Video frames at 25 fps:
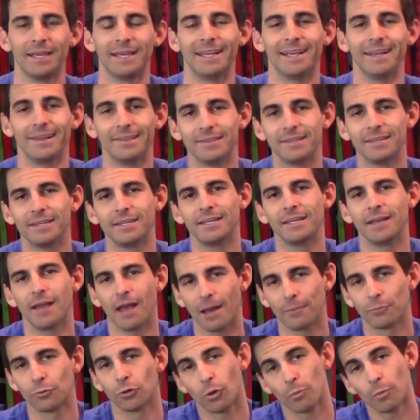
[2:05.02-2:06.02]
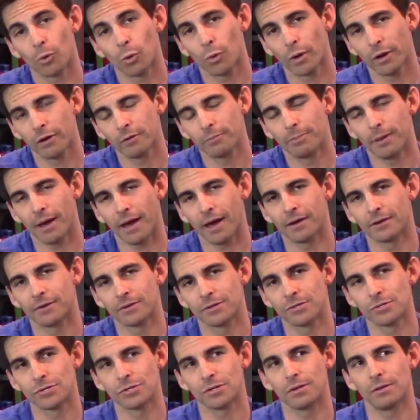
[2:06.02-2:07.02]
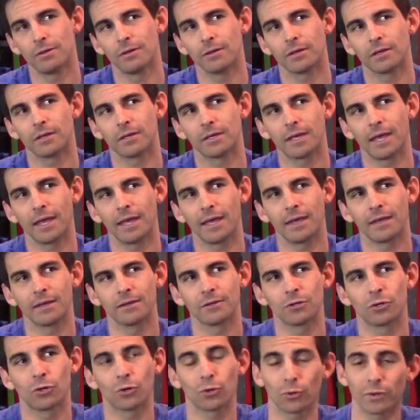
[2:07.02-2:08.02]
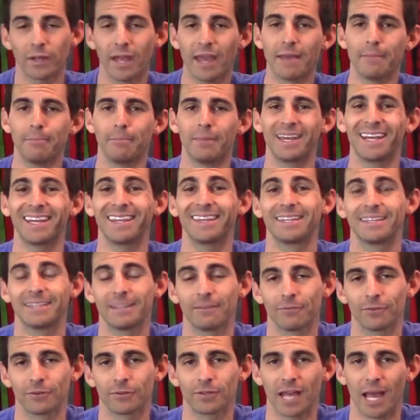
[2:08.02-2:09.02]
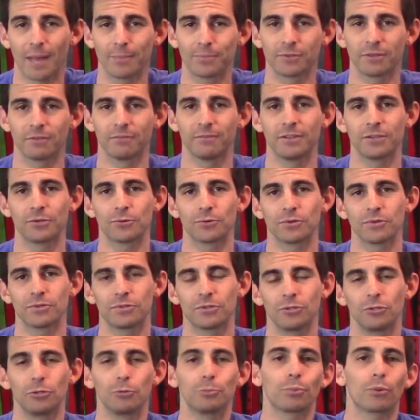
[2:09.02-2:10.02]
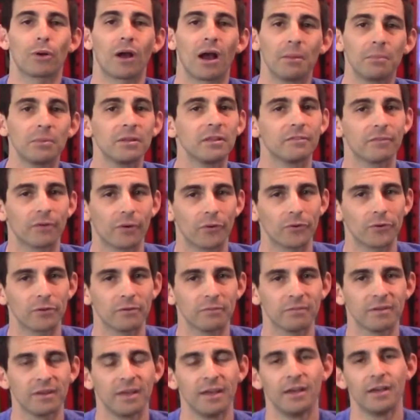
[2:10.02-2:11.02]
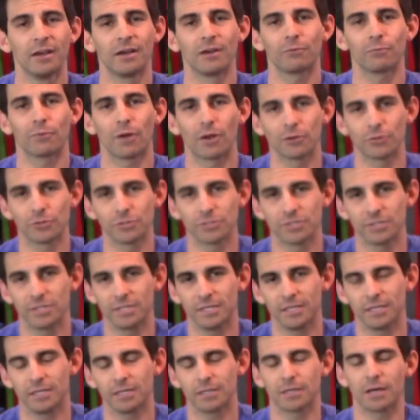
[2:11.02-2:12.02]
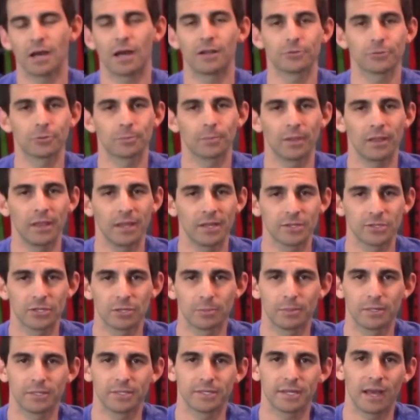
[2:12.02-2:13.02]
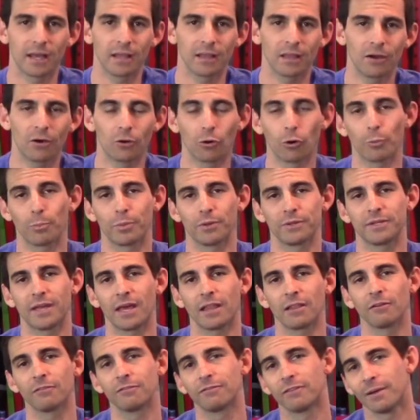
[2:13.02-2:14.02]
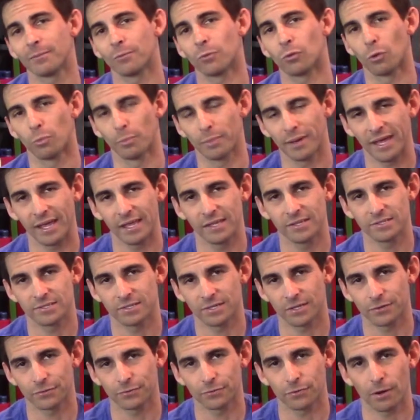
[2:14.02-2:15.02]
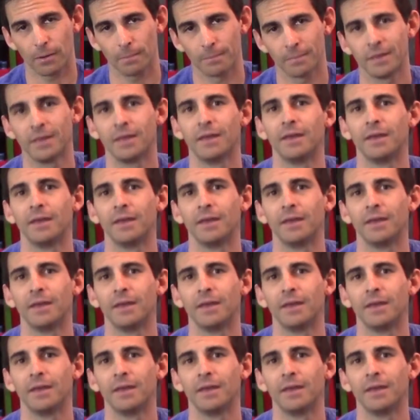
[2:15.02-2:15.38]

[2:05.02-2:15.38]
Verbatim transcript: In the knee, abnormal wearing patterns can create many of the different types of injuries that you probably have heard of. Runner's knee, chondromalacia patella, or patellofemoral pain syndrome,